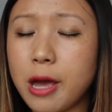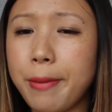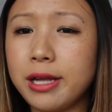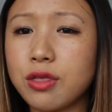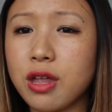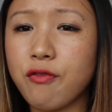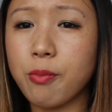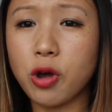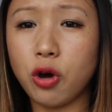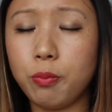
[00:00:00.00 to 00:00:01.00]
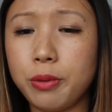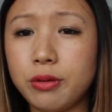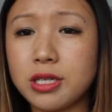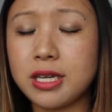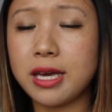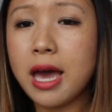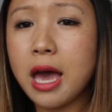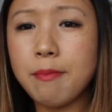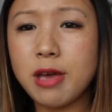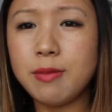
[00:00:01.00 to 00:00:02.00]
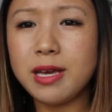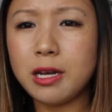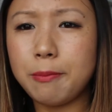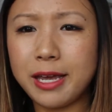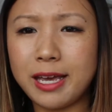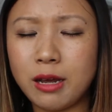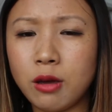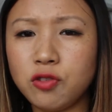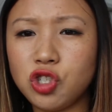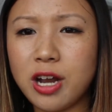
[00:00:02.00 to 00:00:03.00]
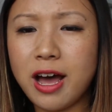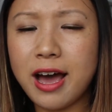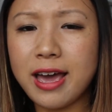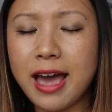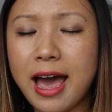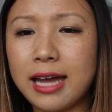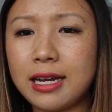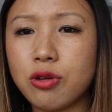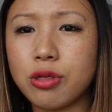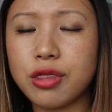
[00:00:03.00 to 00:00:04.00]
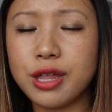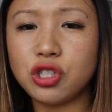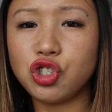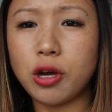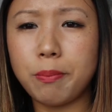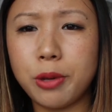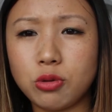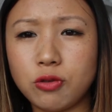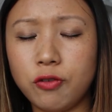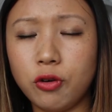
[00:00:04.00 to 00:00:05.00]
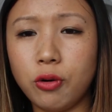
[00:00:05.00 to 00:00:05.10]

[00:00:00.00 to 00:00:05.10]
I picked this up from Cult Beauty maybe at the beginning of July, and it's just such a beautiful